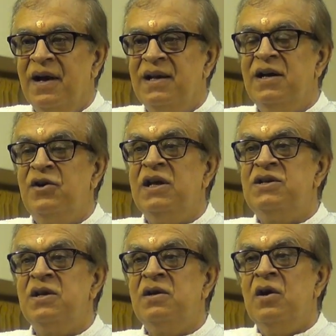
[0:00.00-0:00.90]
And they're
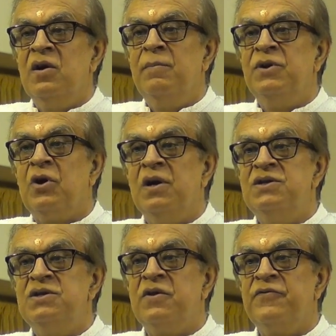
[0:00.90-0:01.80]
teaching
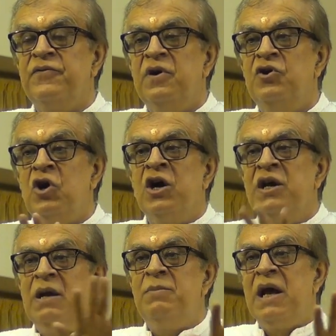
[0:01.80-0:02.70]
mythologies of
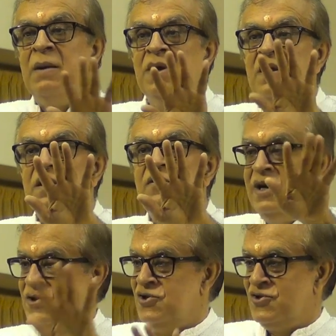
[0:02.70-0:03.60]
non-Abrahamic
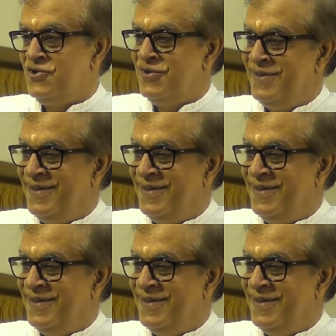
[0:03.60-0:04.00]
religions.